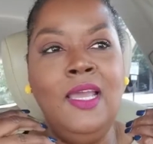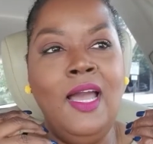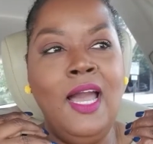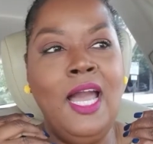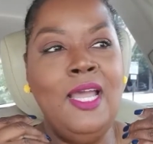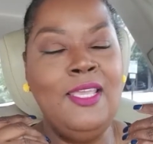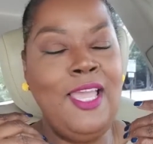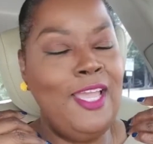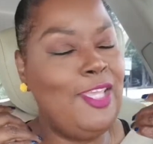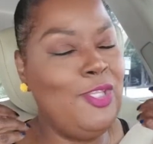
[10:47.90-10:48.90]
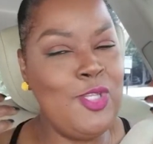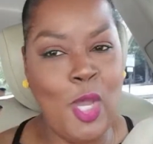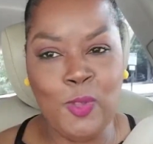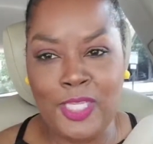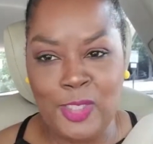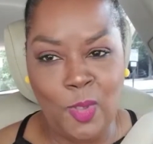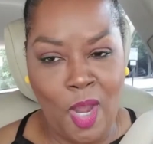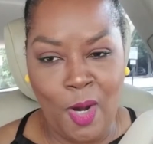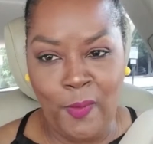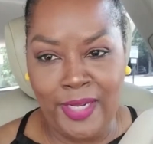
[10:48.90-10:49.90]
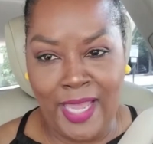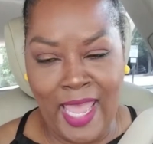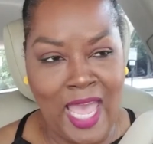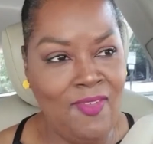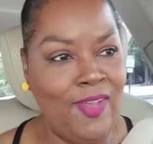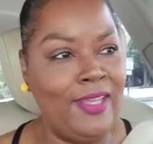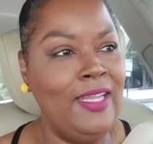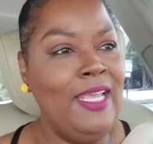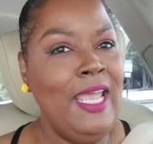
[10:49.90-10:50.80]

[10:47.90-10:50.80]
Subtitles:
You know that you already have it.